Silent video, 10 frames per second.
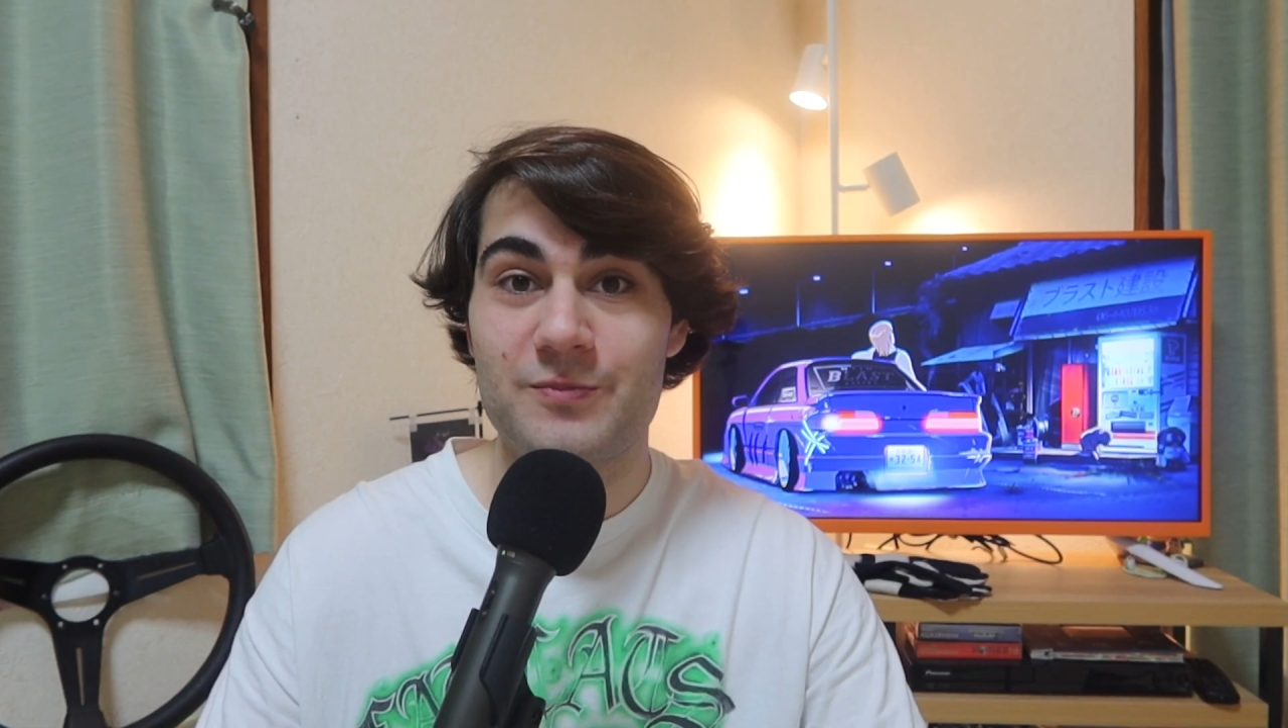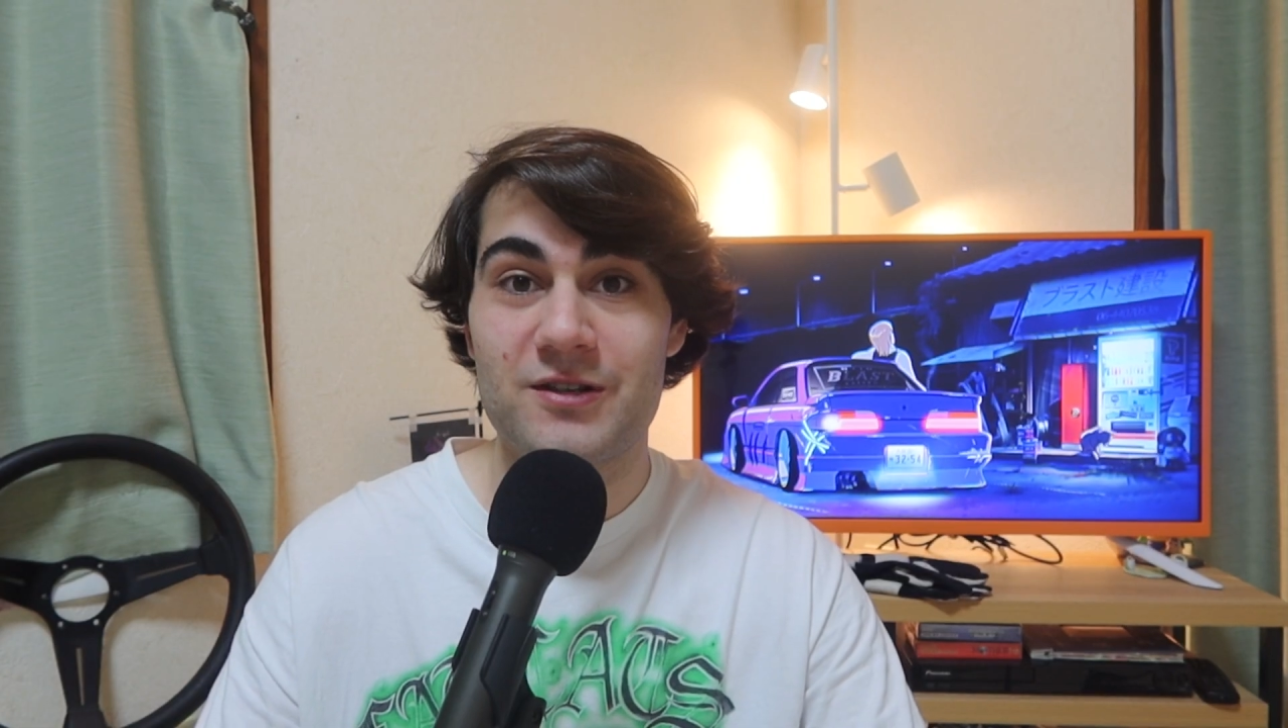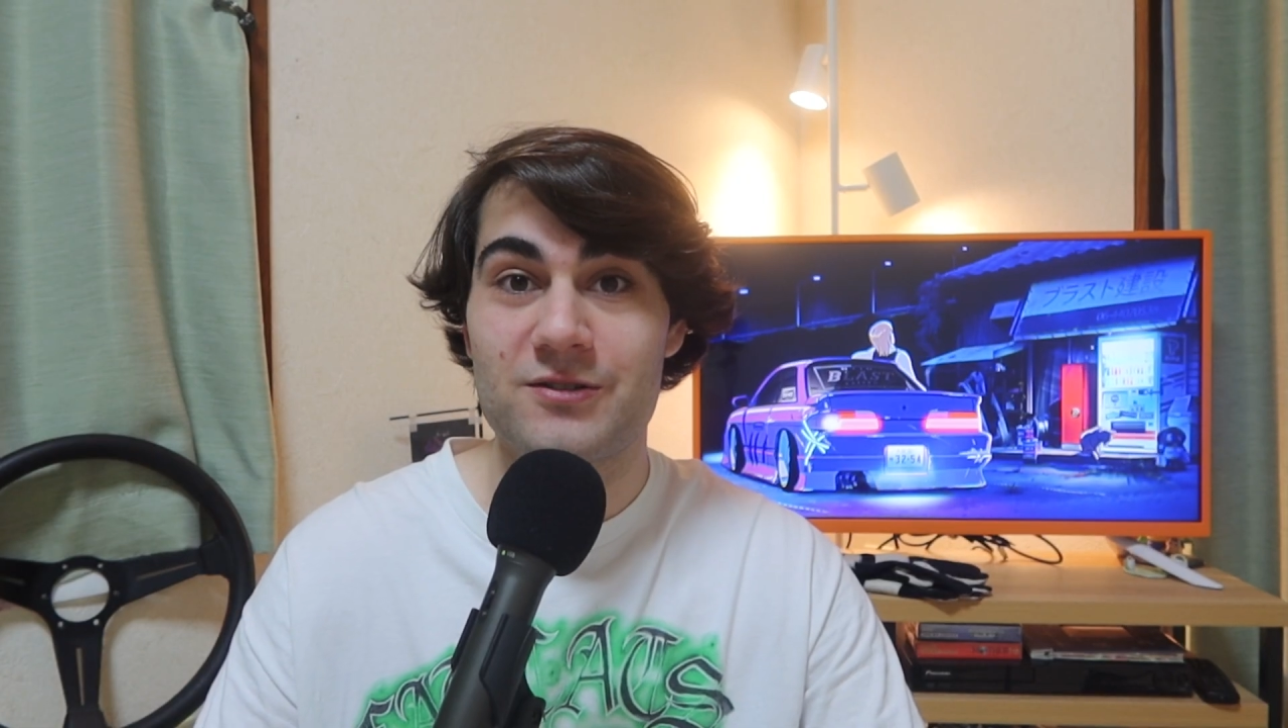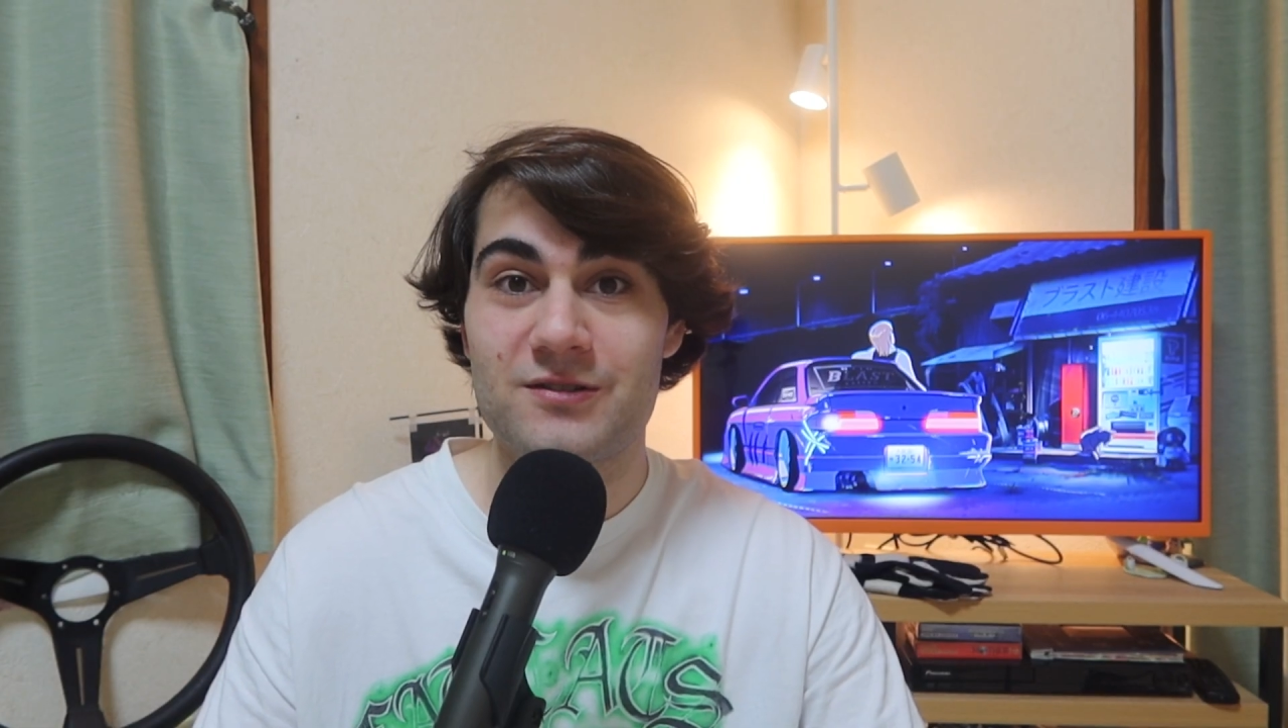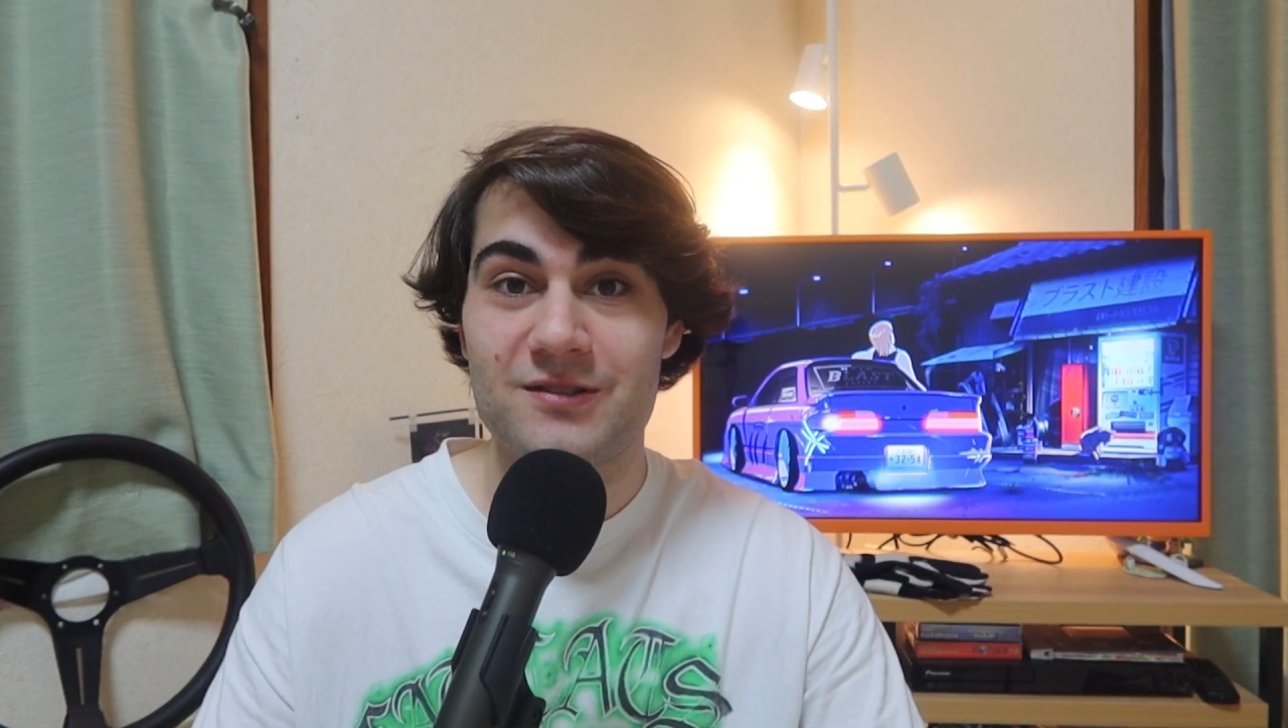
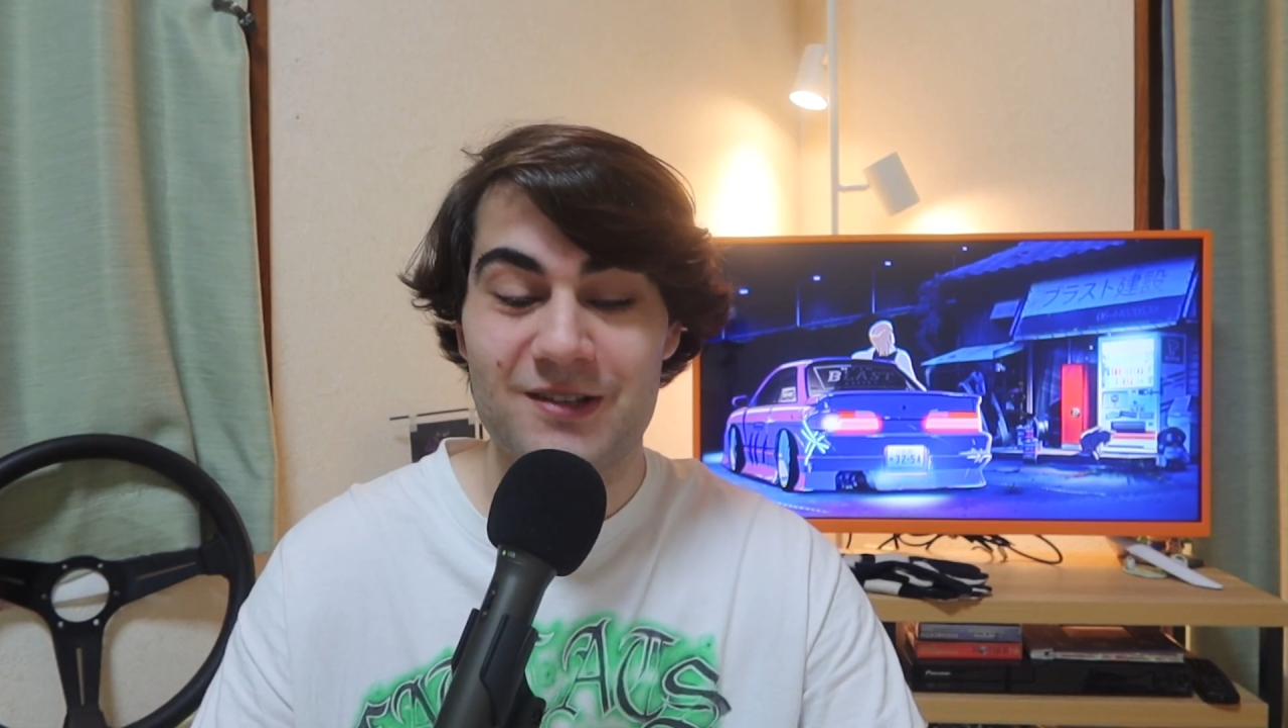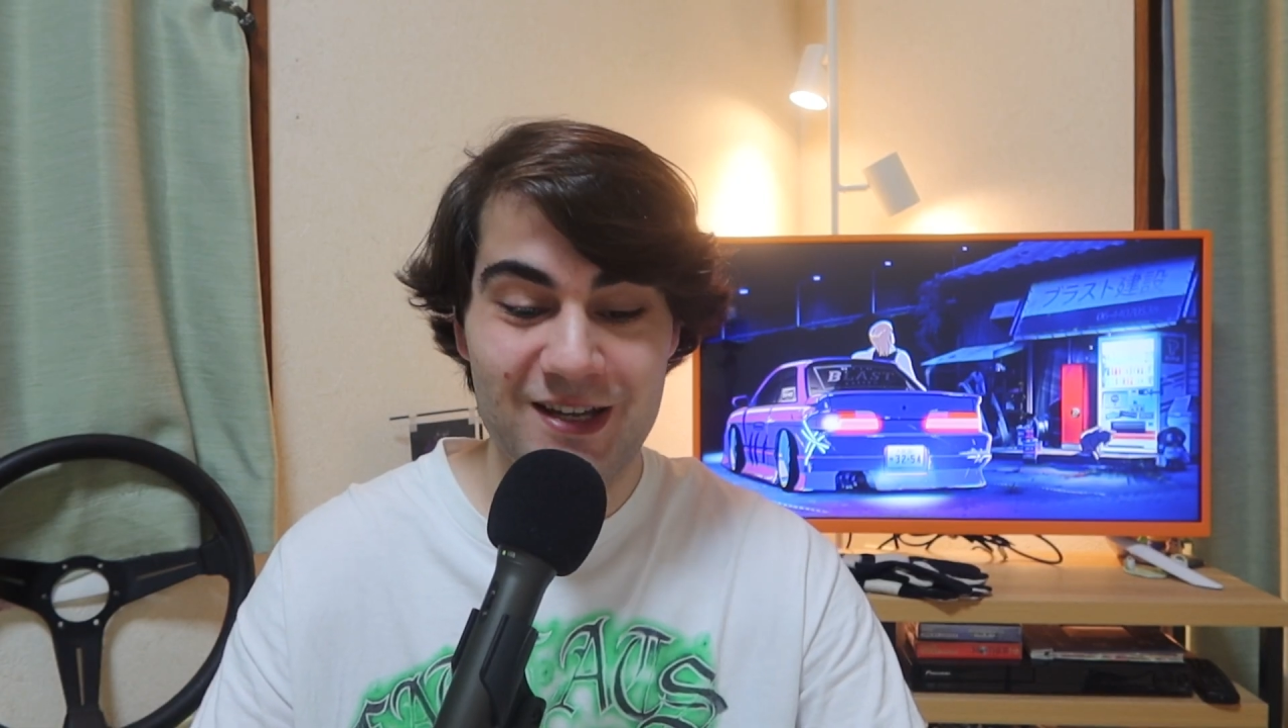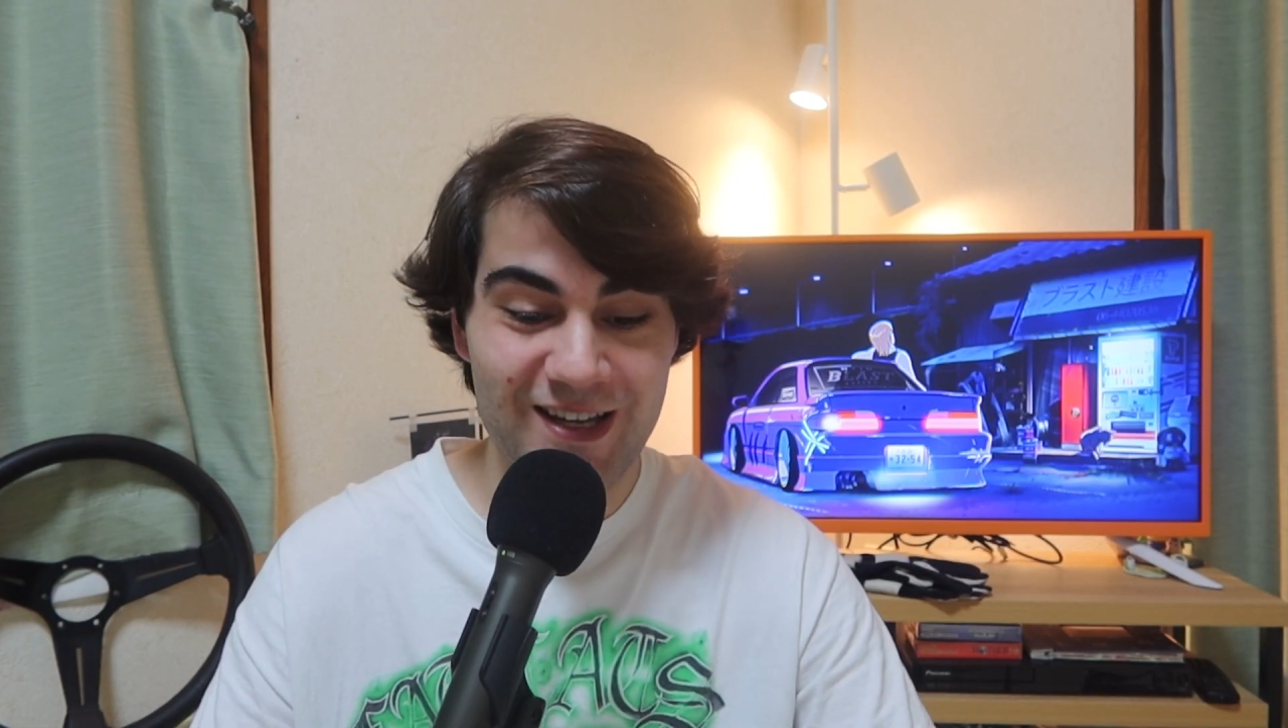pictures.